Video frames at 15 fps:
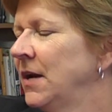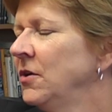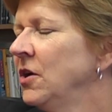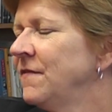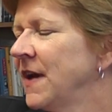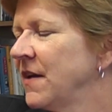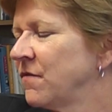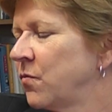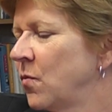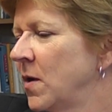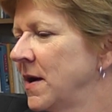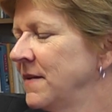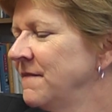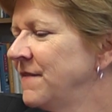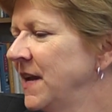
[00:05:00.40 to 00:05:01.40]
don't know if I have
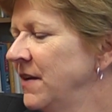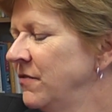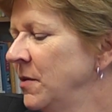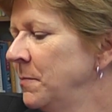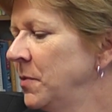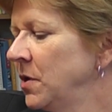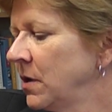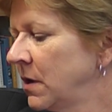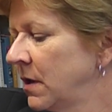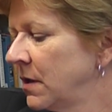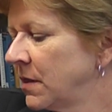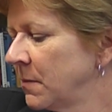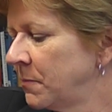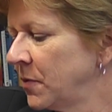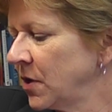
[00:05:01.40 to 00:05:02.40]
one favorite book.
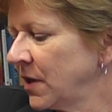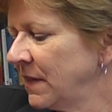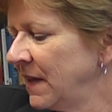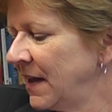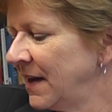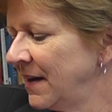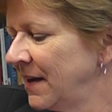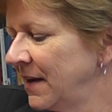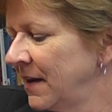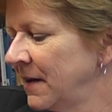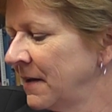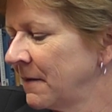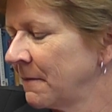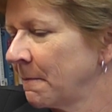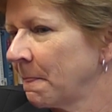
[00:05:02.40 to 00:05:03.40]
The book that
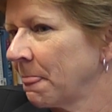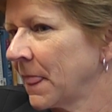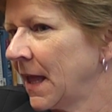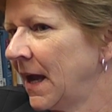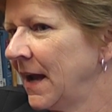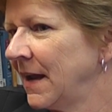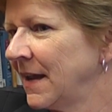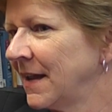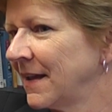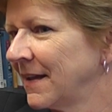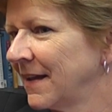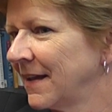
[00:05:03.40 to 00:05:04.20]
I